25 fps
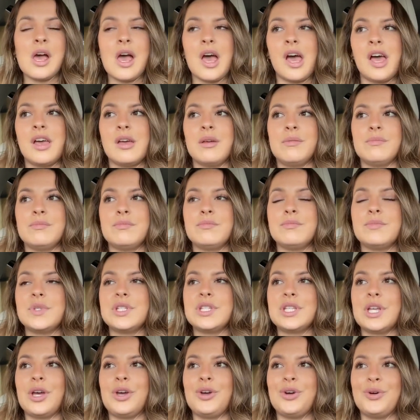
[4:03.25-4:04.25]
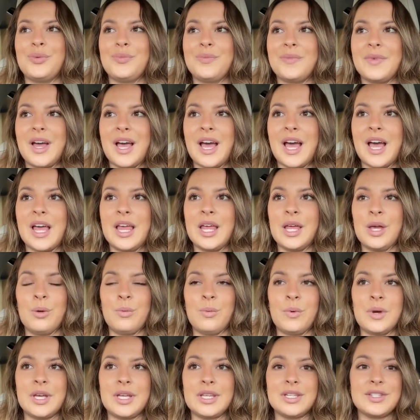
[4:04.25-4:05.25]
Um, so it
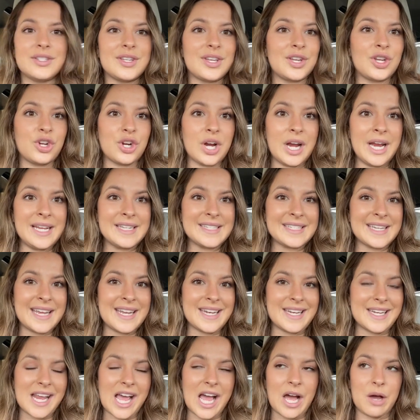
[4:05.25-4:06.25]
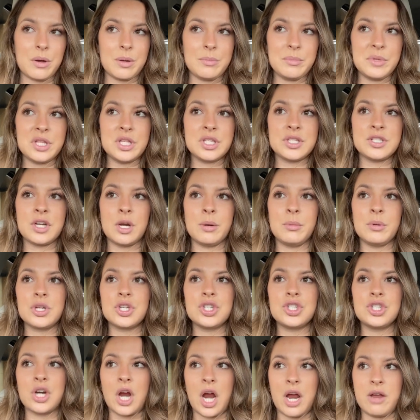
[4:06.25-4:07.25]
was great, and now I'm in the
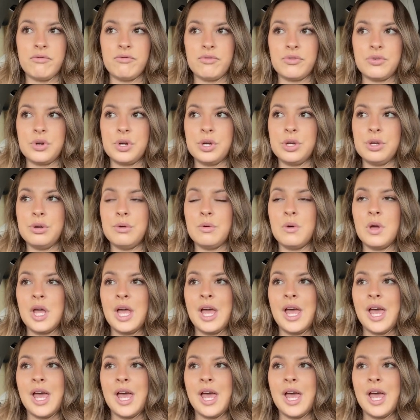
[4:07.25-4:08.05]
Starbucks drive-thru.